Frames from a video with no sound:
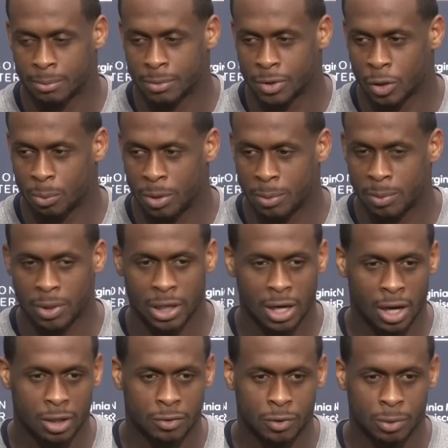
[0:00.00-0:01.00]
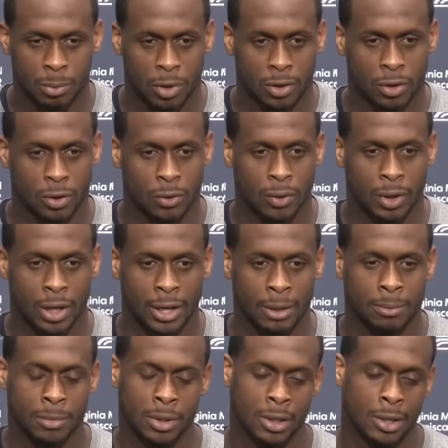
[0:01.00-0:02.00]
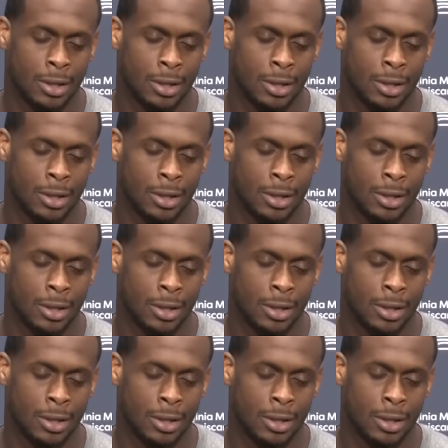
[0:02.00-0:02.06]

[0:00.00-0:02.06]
So people in college football know who I am.